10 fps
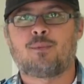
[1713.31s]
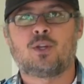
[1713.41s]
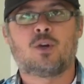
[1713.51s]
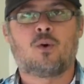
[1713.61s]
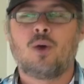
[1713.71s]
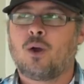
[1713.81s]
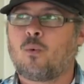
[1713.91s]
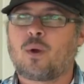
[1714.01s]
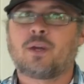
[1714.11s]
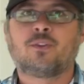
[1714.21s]
You know,
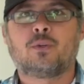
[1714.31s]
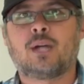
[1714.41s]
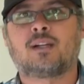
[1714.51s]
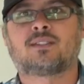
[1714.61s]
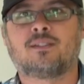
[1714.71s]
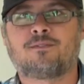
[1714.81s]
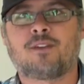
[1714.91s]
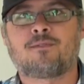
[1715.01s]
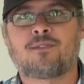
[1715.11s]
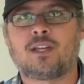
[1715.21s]
we're in
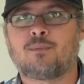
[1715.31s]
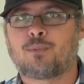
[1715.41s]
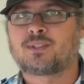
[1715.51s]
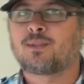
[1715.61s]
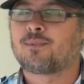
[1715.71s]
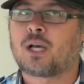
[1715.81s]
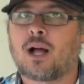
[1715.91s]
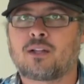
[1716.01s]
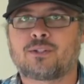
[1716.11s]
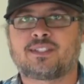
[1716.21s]
2015, put some
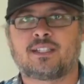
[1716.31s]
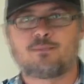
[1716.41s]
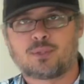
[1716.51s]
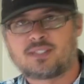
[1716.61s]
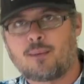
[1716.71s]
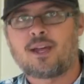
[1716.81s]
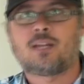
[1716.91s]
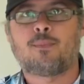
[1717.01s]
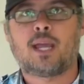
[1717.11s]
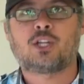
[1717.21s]
colors in, put some
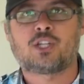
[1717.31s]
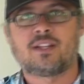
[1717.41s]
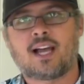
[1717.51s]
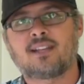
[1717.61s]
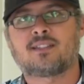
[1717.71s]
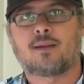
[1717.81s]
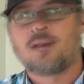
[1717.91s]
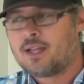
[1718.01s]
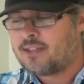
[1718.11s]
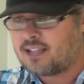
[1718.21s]
animation, nice
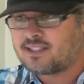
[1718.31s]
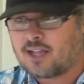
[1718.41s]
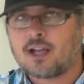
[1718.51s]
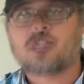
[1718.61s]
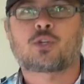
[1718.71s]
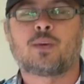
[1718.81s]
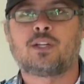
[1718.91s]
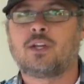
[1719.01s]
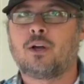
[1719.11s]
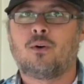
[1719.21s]
touchscreen,
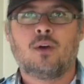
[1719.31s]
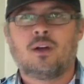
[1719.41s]
you know,